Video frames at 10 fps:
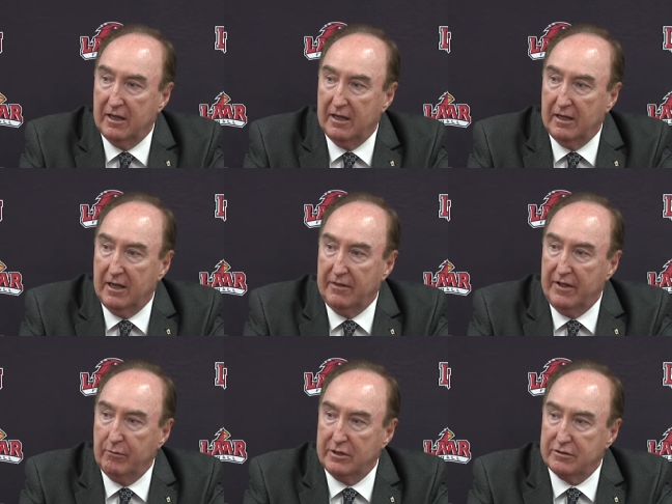Uh, and
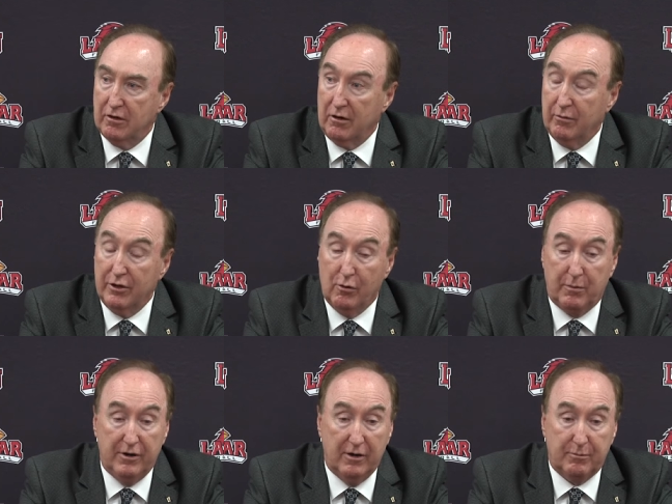then we start and we
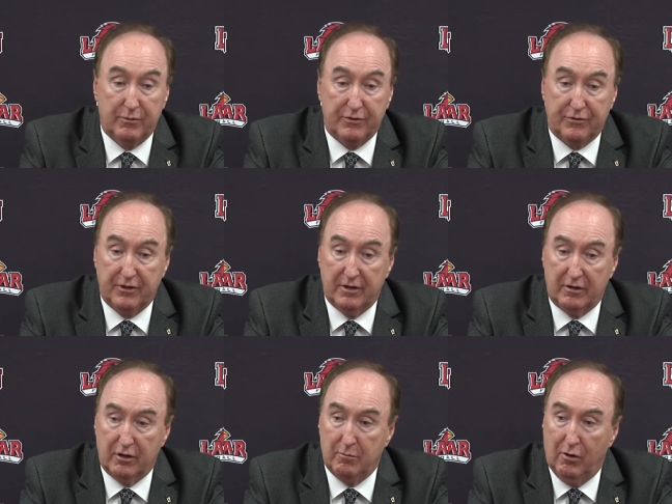open up with
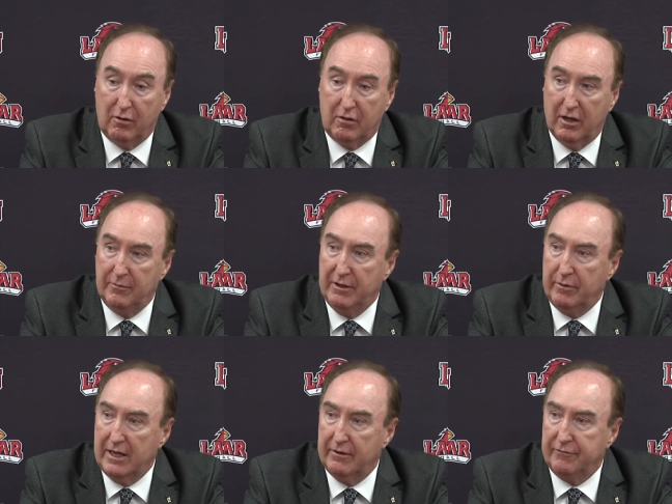a good ball club. And then
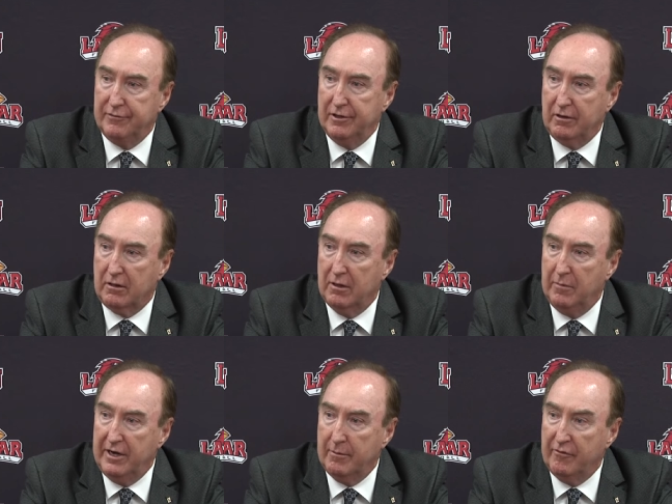we have a little club
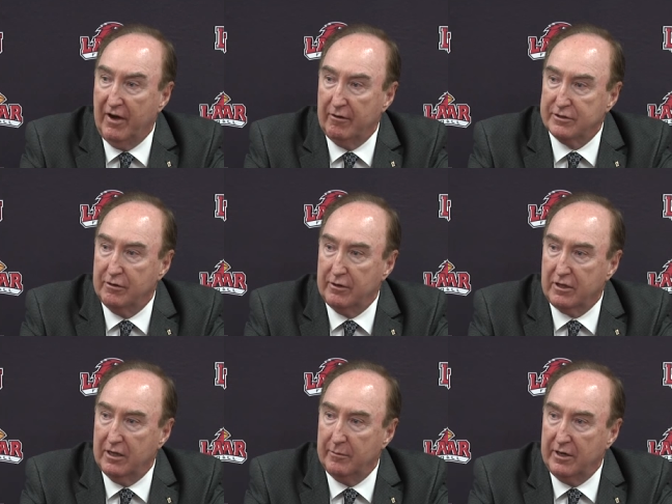by the name of Arizona
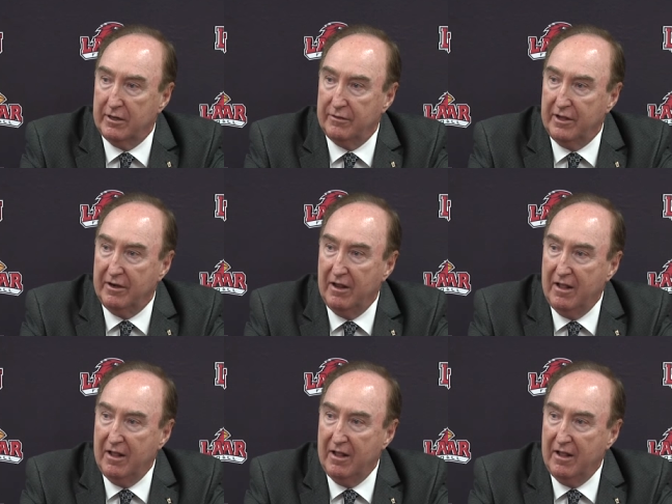coming in. Then